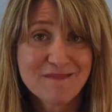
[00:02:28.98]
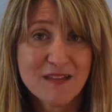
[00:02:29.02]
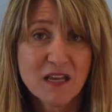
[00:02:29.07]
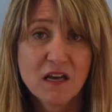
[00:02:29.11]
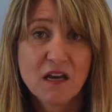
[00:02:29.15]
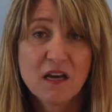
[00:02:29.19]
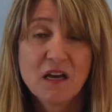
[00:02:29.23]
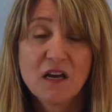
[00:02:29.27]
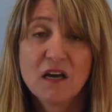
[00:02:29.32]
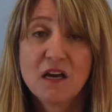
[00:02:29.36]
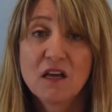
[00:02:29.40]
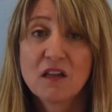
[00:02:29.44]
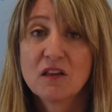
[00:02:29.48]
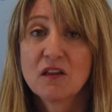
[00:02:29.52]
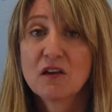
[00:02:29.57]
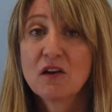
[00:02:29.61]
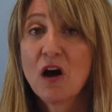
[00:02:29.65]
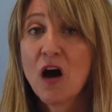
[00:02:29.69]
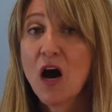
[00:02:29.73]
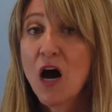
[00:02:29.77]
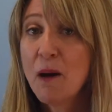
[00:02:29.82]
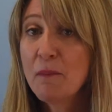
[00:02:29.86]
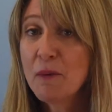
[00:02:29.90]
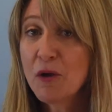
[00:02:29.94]
The
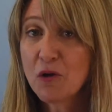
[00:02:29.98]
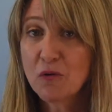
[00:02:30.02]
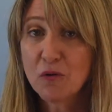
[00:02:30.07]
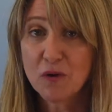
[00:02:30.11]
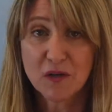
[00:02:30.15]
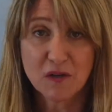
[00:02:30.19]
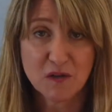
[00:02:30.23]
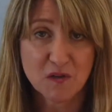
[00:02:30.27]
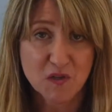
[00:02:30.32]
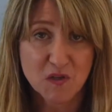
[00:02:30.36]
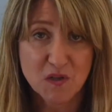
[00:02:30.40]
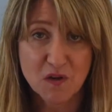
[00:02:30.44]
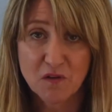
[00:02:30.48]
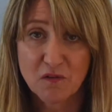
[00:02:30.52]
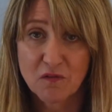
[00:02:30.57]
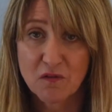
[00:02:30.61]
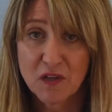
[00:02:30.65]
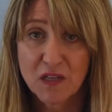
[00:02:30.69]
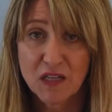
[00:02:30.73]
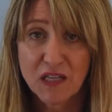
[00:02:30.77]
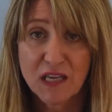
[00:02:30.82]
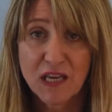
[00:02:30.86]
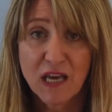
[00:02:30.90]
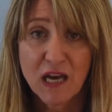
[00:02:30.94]
calming oils are
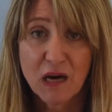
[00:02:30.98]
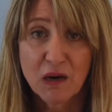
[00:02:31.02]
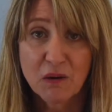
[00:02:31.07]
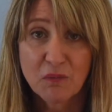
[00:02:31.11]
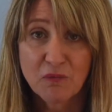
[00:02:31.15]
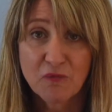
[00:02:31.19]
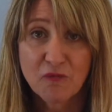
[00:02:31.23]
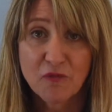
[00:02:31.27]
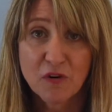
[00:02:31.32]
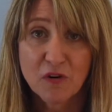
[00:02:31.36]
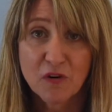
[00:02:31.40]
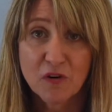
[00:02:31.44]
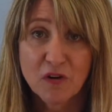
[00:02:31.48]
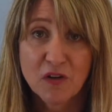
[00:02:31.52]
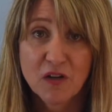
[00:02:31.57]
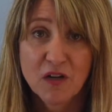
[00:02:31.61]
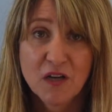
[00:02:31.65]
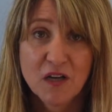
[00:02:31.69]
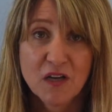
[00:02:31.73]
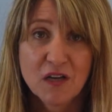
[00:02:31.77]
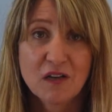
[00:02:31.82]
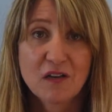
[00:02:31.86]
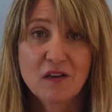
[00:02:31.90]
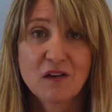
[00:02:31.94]
really helpful,
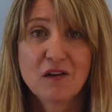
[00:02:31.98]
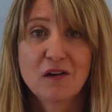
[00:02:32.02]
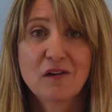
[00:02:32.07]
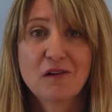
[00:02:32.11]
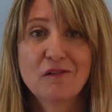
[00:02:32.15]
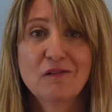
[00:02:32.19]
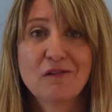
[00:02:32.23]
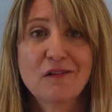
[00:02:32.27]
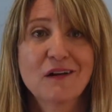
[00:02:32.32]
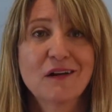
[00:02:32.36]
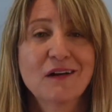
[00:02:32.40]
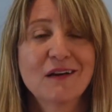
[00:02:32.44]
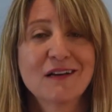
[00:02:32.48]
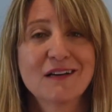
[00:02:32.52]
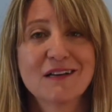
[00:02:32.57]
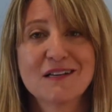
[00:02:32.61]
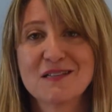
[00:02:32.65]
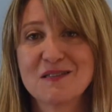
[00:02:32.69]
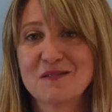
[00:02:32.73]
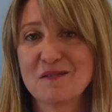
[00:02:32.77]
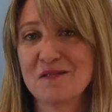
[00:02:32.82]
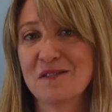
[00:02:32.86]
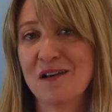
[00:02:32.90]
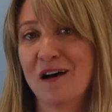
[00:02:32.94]
you know,
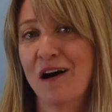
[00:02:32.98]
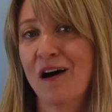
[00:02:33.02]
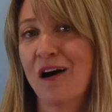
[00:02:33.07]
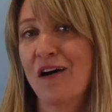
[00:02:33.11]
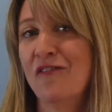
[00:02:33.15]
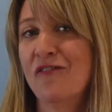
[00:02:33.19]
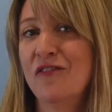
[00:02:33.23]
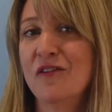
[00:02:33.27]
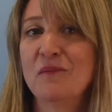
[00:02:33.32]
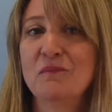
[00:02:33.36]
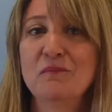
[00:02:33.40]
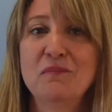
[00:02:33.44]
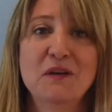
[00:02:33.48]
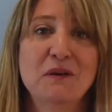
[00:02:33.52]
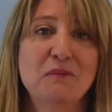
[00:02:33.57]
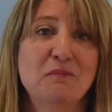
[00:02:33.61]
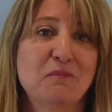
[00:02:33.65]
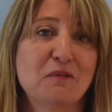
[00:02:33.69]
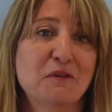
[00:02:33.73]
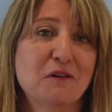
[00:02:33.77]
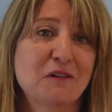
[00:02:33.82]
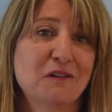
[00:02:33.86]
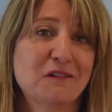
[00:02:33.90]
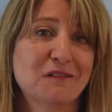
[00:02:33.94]
because often
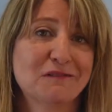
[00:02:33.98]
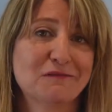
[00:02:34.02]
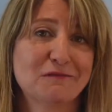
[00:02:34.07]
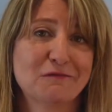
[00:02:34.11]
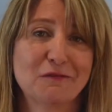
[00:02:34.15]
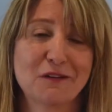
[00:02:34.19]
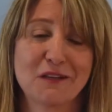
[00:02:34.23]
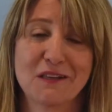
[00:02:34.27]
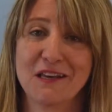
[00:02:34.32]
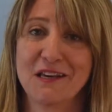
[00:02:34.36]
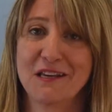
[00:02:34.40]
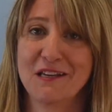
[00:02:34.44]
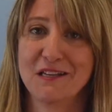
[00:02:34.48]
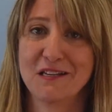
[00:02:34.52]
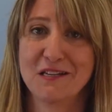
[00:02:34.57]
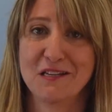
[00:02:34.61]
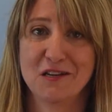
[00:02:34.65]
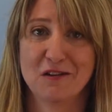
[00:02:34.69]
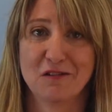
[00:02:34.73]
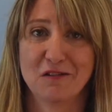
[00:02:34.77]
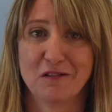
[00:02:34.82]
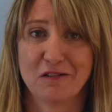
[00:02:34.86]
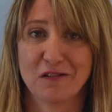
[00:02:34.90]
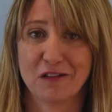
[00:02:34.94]
people with ADD
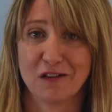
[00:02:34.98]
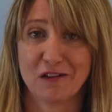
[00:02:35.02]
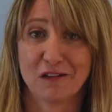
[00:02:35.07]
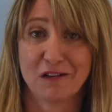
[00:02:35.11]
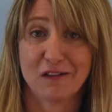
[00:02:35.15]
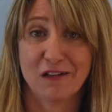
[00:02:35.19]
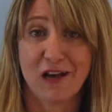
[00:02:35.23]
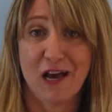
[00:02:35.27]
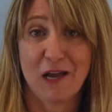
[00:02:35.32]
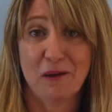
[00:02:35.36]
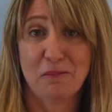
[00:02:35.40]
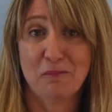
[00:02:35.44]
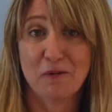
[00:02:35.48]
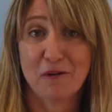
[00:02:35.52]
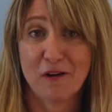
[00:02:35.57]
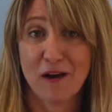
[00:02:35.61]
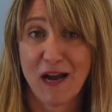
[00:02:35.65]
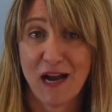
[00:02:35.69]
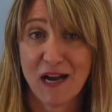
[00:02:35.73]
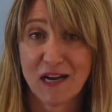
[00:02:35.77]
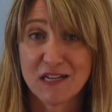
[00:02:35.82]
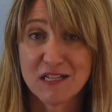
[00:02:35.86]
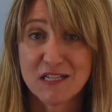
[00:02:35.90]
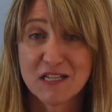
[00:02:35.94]
are a little
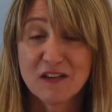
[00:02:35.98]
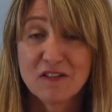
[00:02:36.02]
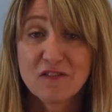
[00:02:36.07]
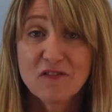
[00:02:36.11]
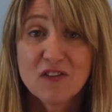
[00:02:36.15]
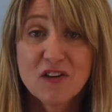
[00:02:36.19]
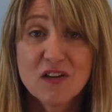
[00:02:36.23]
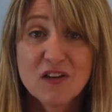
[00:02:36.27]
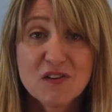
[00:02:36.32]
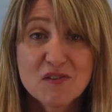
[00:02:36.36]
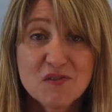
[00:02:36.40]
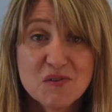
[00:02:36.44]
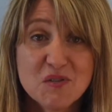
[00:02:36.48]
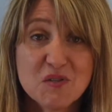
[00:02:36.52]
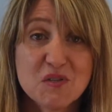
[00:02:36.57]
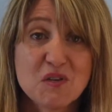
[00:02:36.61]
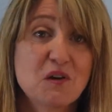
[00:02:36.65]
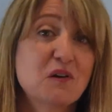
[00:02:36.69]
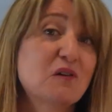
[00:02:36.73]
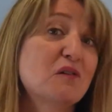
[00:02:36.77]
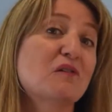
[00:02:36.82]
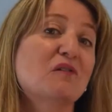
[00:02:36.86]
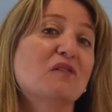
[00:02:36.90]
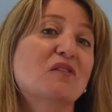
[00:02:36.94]
hyperactive.
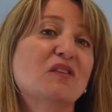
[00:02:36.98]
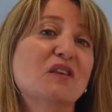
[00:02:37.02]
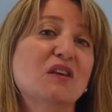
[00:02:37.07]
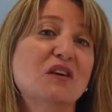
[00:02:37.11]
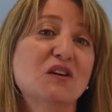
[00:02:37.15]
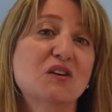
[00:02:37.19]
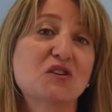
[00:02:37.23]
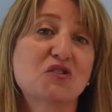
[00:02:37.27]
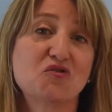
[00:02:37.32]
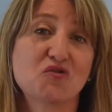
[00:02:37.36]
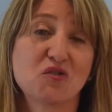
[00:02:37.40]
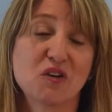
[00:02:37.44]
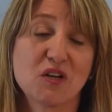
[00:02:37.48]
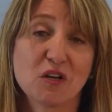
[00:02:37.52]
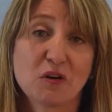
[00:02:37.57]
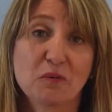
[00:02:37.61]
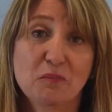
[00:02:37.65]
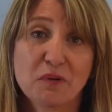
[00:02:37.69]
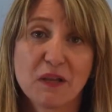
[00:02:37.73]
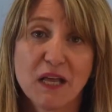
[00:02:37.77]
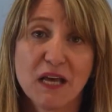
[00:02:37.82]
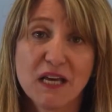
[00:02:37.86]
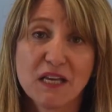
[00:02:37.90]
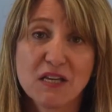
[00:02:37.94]
So the adrenal
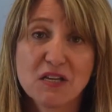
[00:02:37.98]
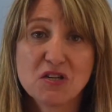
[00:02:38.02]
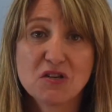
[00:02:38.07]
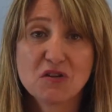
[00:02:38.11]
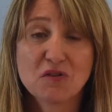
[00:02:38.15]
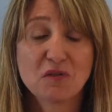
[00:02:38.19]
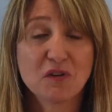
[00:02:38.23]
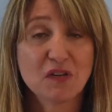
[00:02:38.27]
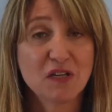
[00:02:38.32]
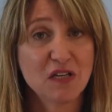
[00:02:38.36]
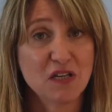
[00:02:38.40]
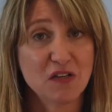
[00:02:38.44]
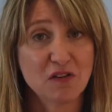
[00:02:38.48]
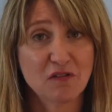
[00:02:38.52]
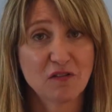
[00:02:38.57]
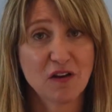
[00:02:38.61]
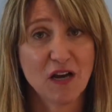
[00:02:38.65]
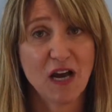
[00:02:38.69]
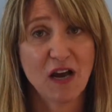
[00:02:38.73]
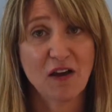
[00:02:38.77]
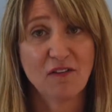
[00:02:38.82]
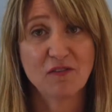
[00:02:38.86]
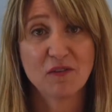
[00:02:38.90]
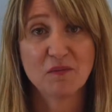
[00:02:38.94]
blend, you can either
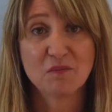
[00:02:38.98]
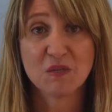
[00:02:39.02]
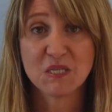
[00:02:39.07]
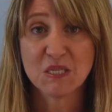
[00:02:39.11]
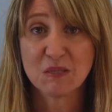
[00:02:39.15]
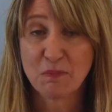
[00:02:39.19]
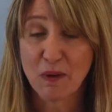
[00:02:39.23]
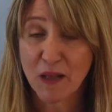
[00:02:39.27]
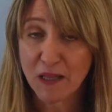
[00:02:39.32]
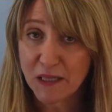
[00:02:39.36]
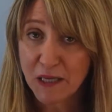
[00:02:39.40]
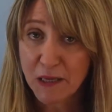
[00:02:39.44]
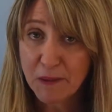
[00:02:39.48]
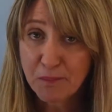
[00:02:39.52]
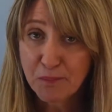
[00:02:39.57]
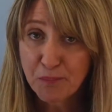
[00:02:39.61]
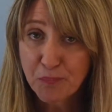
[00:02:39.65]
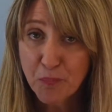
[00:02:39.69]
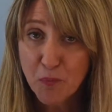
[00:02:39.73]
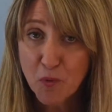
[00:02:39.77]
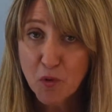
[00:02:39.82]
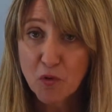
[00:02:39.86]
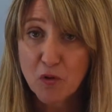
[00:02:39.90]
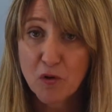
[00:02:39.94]
have them smell it
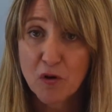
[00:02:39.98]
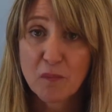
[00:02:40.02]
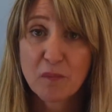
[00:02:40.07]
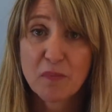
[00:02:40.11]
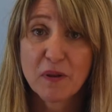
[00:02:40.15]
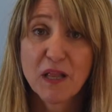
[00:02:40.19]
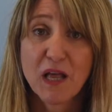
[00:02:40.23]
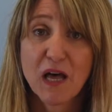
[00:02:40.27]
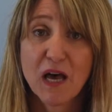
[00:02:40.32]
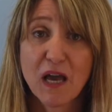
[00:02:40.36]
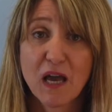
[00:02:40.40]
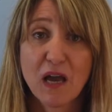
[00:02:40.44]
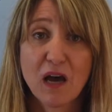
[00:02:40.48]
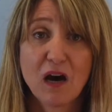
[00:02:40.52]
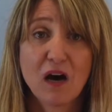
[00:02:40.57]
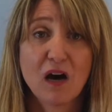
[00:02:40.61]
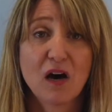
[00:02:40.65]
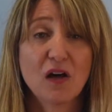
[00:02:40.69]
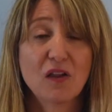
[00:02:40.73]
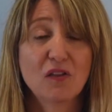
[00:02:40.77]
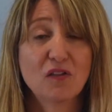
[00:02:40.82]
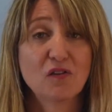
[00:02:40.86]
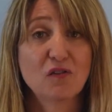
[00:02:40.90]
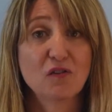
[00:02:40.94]
or apply it
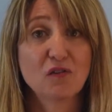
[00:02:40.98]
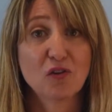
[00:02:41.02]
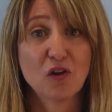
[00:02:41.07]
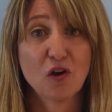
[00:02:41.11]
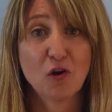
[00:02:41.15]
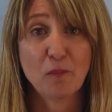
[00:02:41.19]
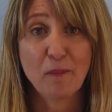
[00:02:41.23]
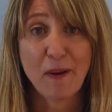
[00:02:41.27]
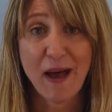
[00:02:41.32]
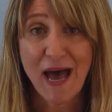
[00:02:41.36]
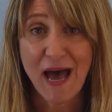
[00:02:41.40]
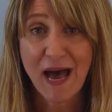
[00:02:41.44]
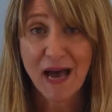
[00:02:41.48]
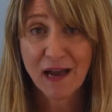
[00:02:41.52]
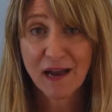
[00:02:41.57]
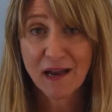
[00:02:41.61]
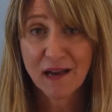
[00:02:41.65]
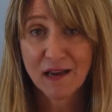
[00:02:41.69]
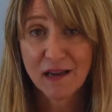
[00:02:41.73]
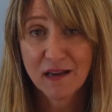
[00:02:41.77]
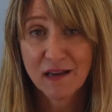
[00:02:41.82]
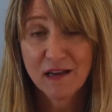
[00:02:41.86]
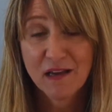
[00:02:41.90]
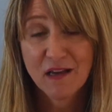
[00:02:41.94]
on their low
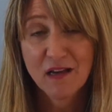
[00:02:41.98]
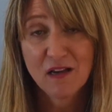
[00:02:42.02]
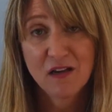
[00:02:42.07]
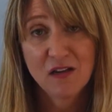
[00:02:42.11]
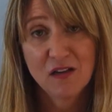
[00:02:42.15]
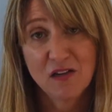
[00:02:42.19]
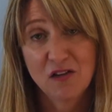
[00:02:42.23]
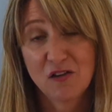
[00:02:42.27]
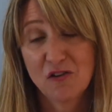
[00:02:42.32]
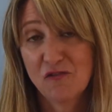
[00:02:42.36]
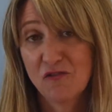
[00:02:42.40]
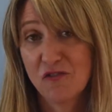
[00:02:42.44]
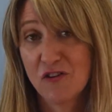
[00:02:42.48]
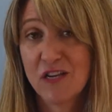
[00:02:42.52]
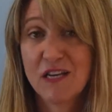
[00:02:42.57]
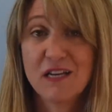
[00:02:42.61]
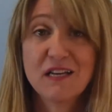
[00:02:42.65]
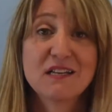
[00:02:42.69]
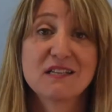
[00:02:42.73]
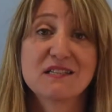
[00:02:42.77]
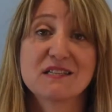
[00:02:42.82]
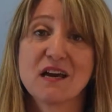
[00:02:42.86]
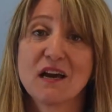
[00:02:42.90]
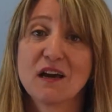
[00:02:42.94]
back. You know, for
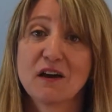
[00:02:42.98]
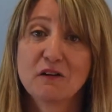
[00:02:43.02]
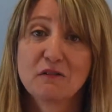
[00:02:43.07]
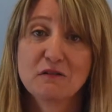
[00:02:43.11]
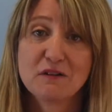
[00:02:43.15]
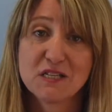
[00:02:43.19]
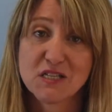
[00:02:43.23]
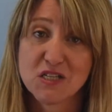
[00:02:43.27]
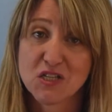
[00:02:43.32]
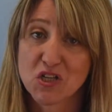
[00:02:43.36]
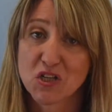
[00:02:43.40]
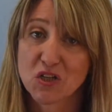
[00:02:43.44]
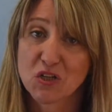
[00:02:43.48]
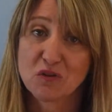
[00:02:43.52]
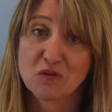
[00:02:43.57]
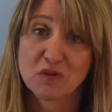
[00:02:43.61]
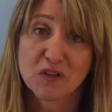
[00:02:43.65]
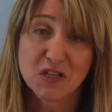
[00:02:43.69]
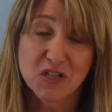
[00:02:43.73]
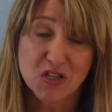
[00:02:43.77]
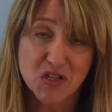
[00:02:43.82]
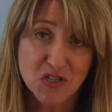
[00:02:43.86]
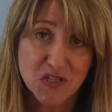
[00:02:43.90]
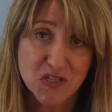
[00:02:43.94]
kids, I always dilute
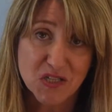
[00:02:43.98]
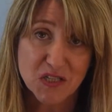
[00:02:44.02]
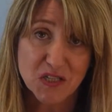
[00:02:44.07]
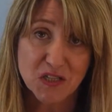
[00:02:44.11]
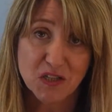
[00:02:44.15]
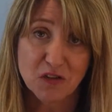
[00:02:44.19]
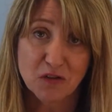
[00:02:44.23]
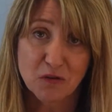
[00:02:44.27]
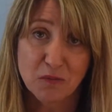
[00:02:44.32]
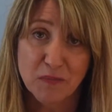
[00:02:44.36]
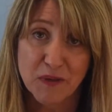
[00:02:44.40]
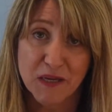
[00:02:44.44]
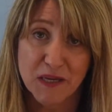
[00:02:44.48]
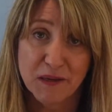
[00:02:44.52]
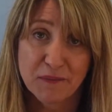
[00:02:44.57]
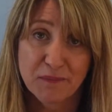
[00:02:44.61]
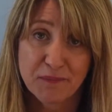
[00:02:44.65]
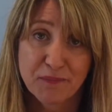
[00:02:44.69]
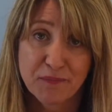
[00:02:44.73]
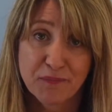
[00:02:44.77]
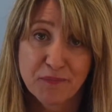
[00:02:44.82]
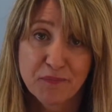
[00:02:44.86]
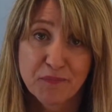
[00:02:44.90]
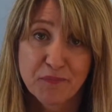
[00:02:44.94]
it just a little bit.